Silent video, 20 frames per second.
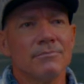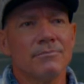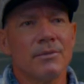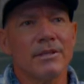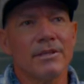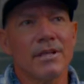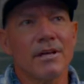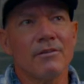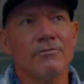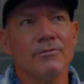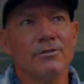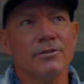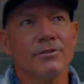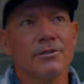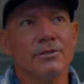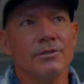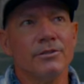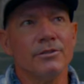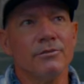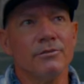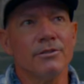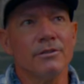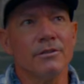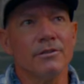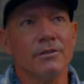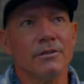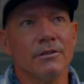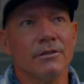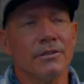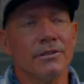But that first canoe,
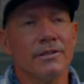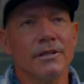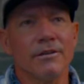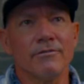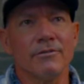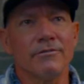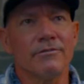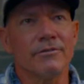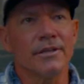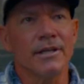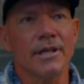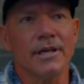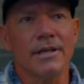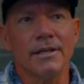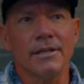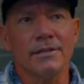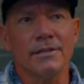you know, you'll never forget